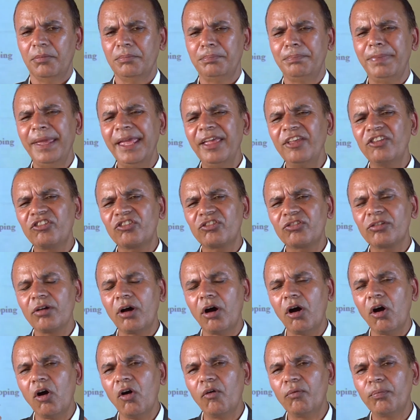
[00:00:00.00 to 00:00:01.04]
base
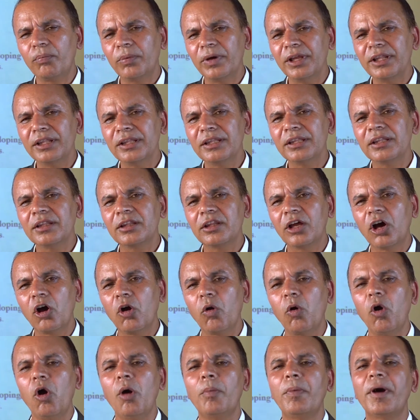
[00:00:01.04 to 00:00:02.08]
upon the
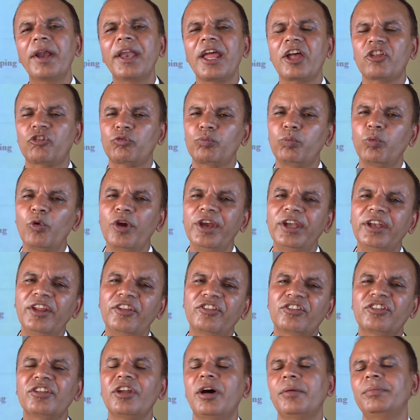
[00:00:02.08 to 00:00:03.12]
over
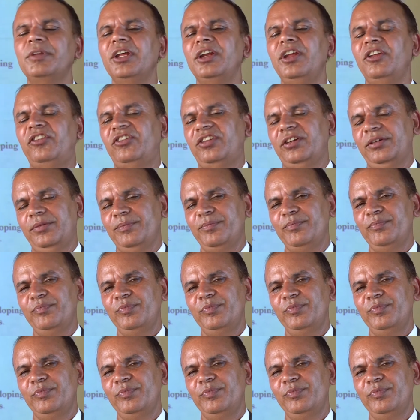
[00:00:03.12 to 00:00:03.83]
exploitation of the nature.